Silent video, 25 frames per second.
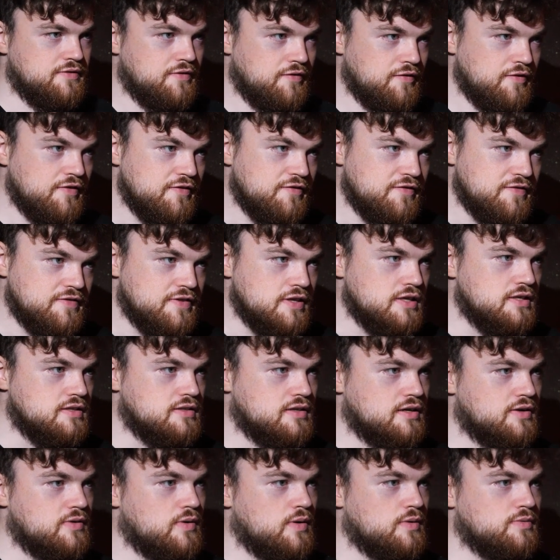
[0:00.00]

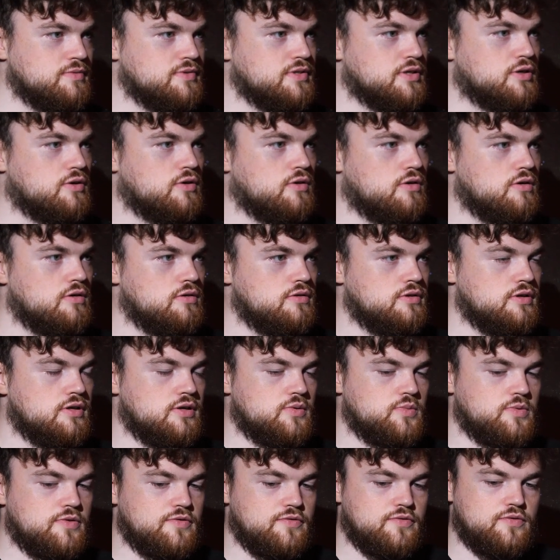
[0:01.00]
15 around the
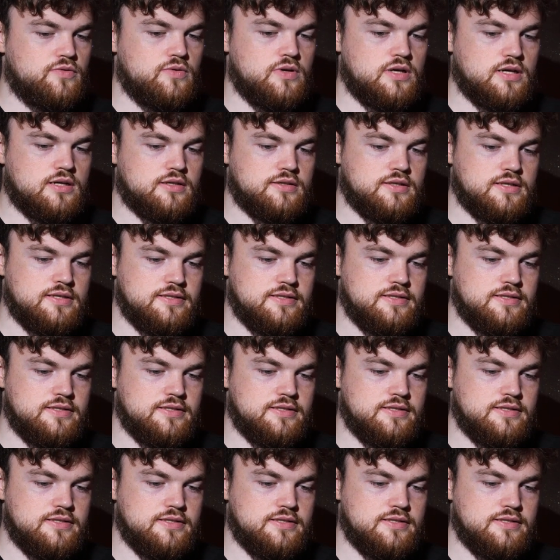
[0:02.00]
corner with React